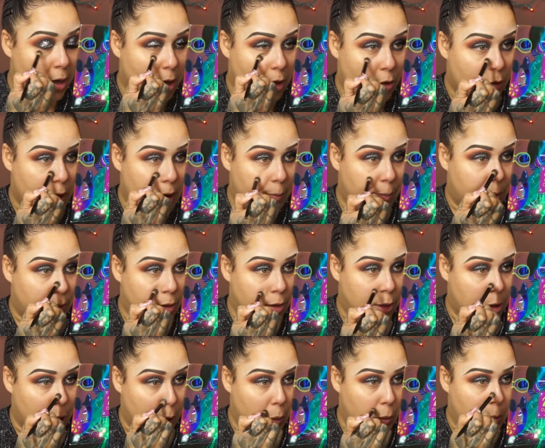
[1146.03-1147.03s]
a crap
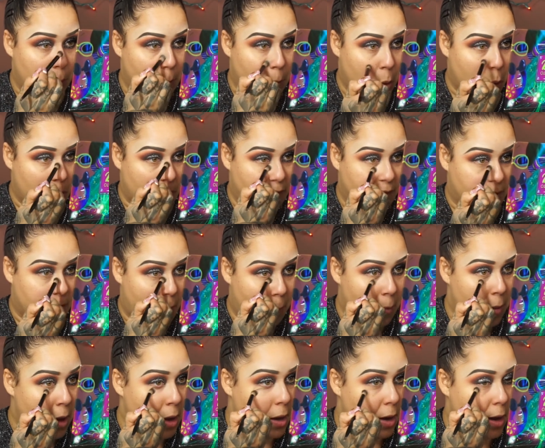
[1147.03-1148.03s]
load more of them.